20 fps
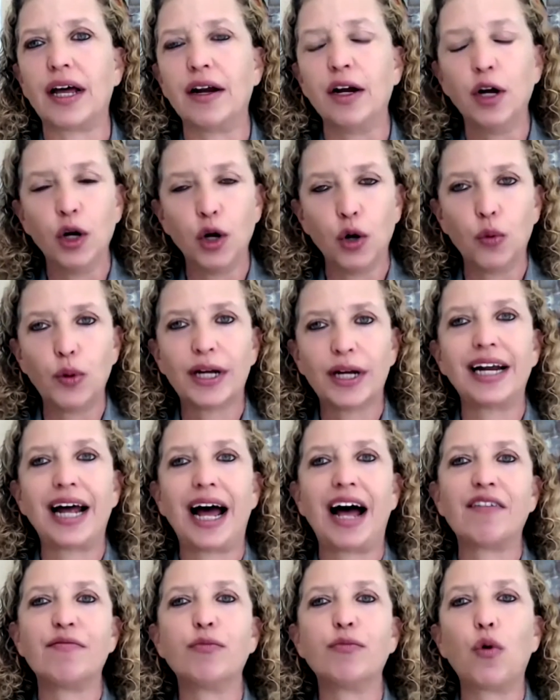that we can
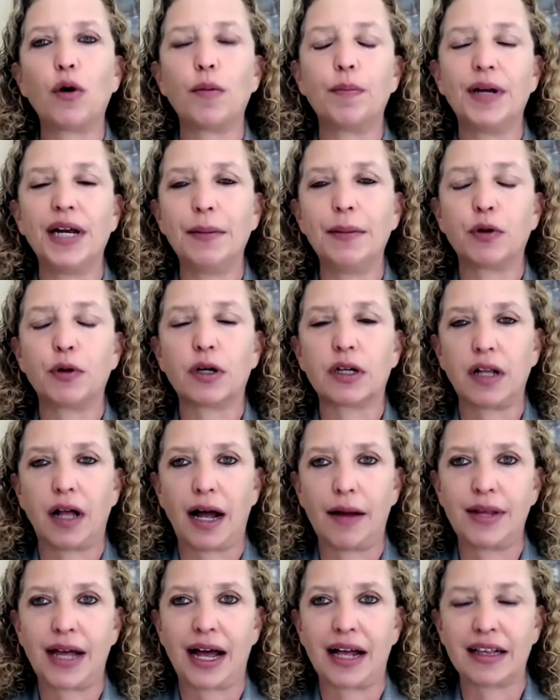have more people
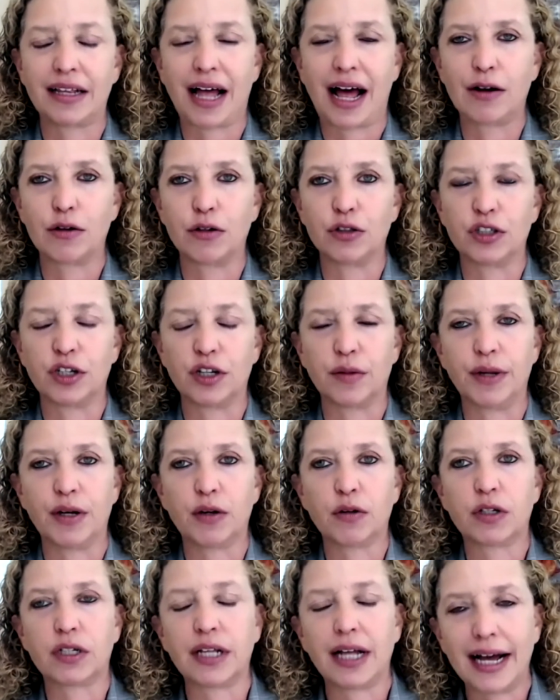climb that ladder to the
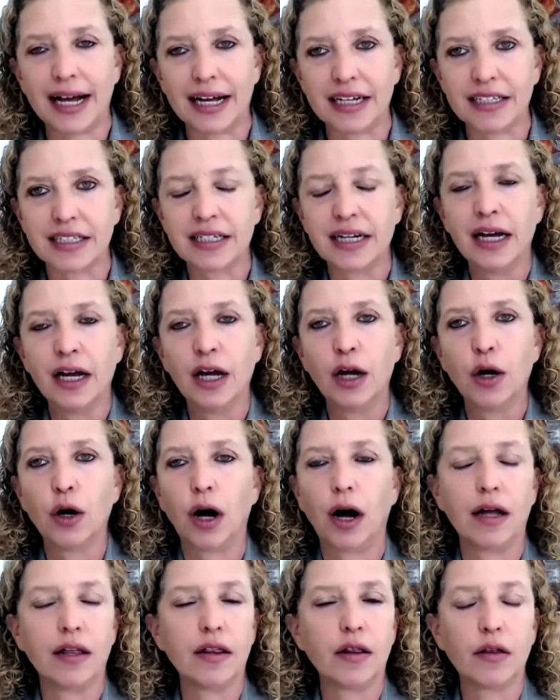middle class.
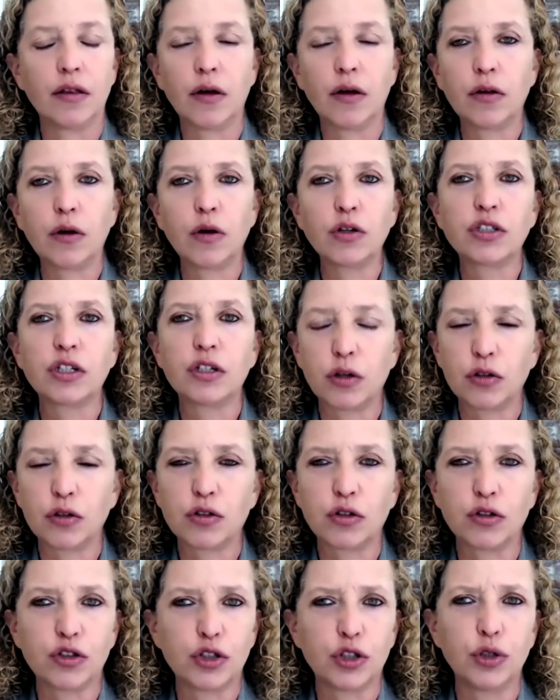Those
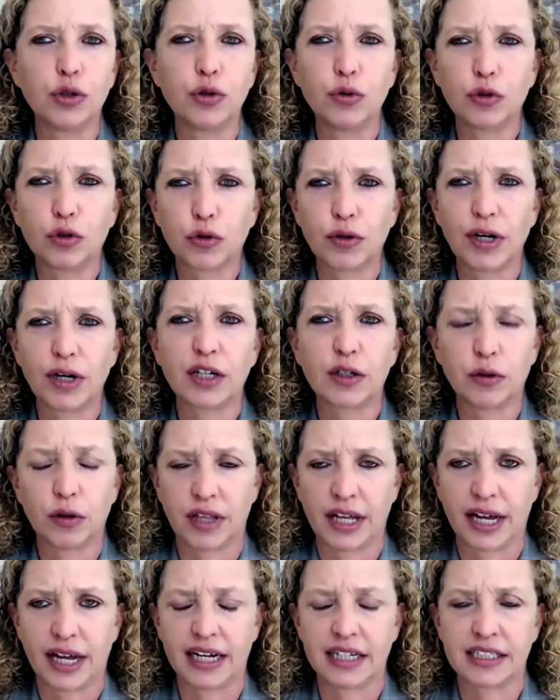are two
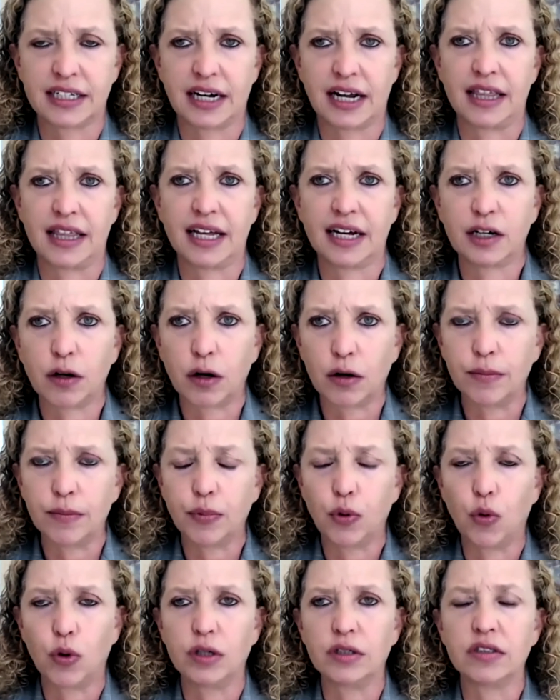critical things that I think are
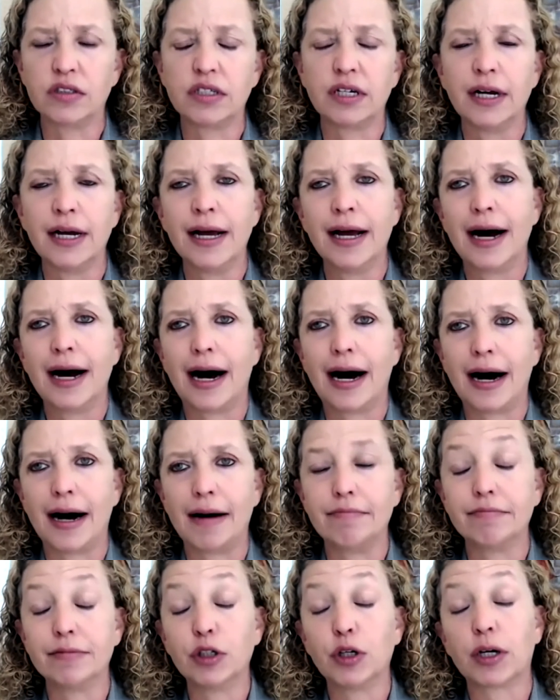important.
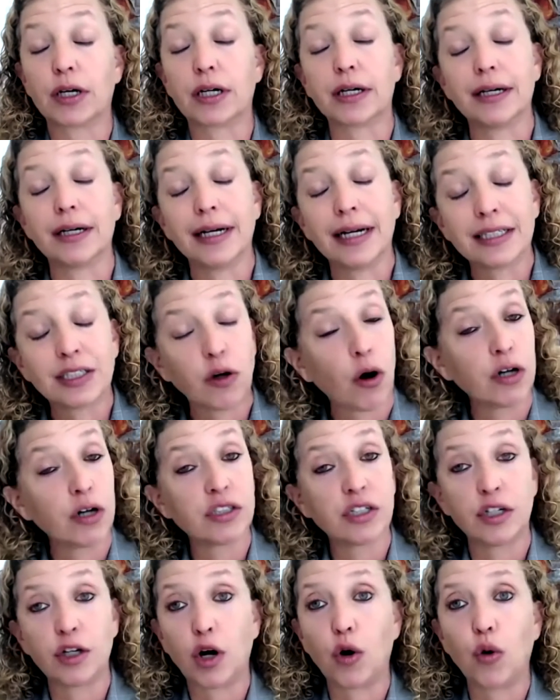Look, it's
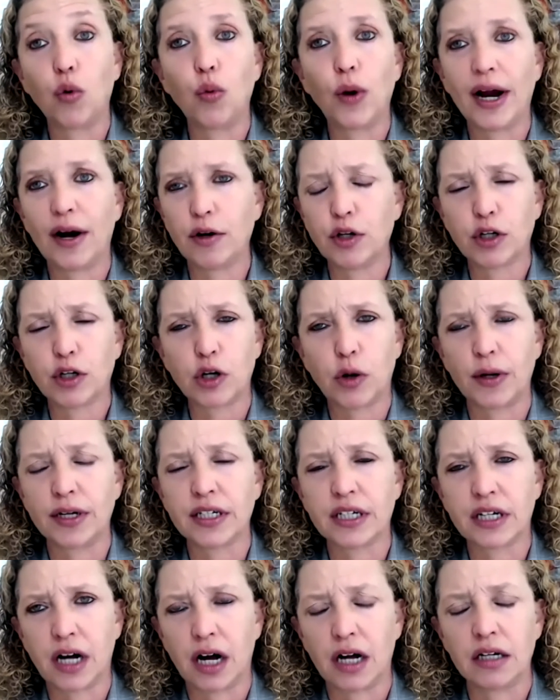hard to know where you're
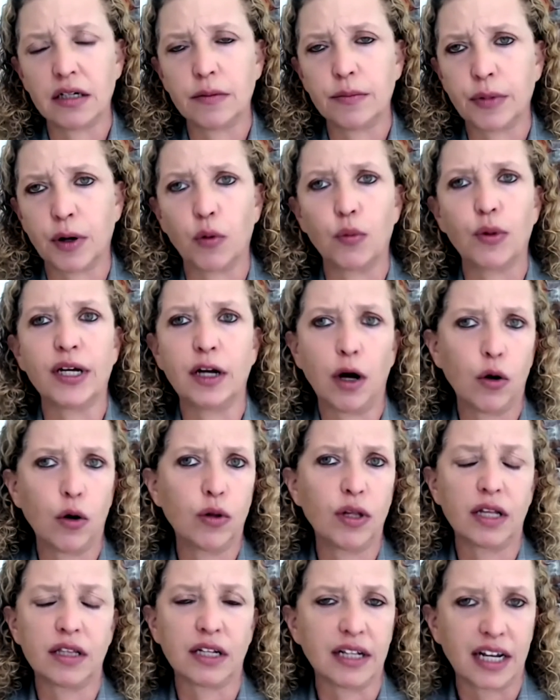going to cut, but we
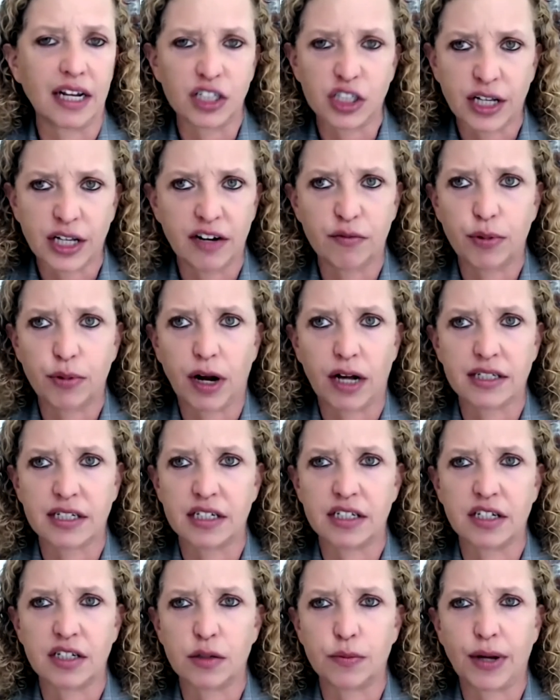know that the legislative
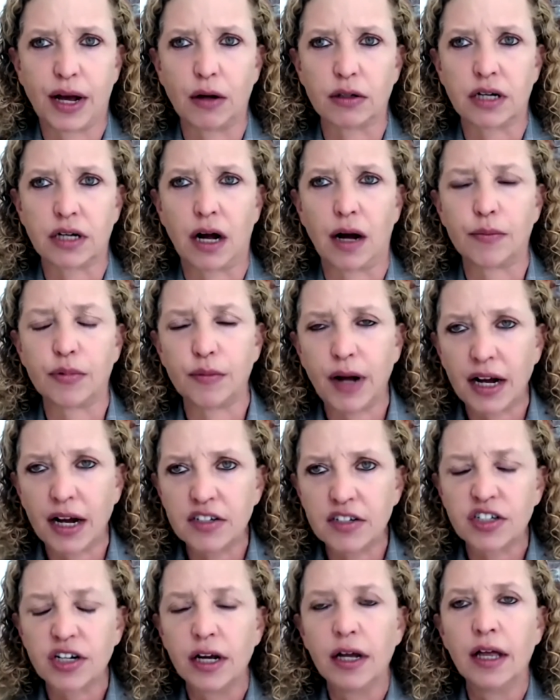process is about
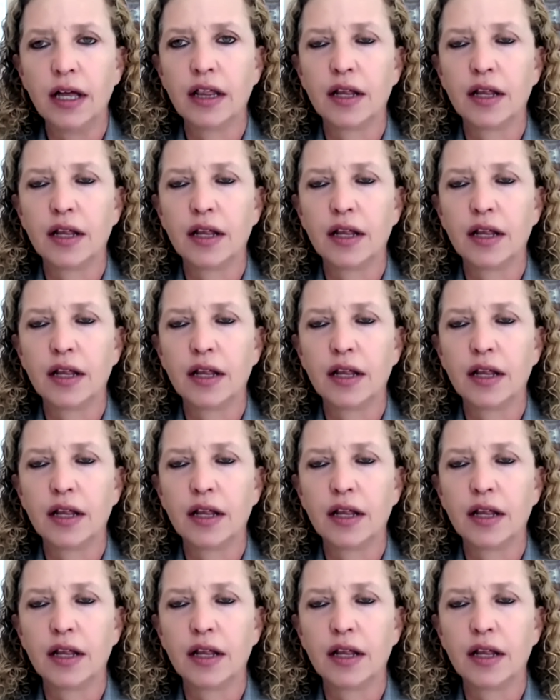compromise.